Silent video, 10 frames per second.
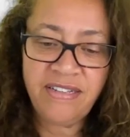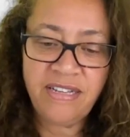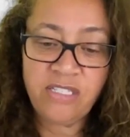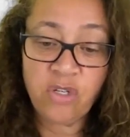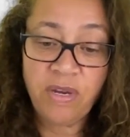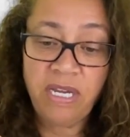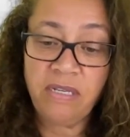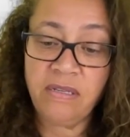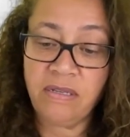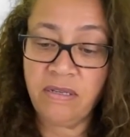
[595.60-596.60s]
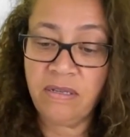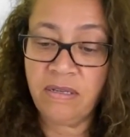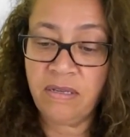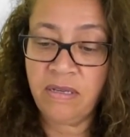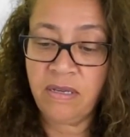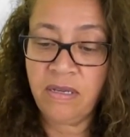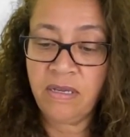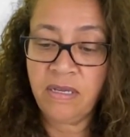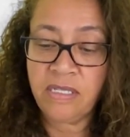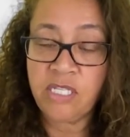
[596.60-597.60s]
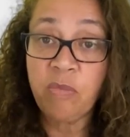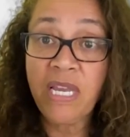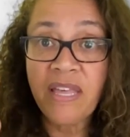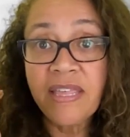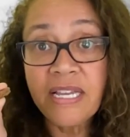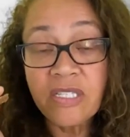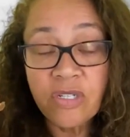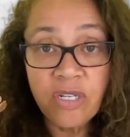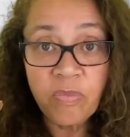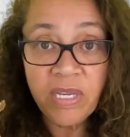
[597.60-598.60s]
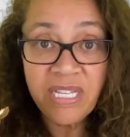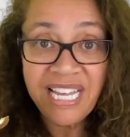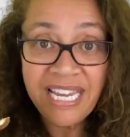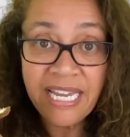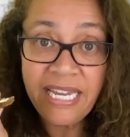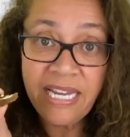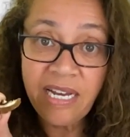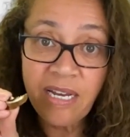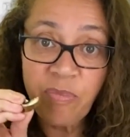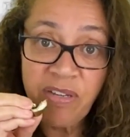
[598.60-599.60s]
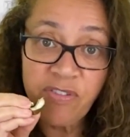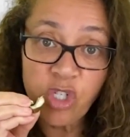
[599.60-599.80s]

that's great. To me, I think it's going to be like a beef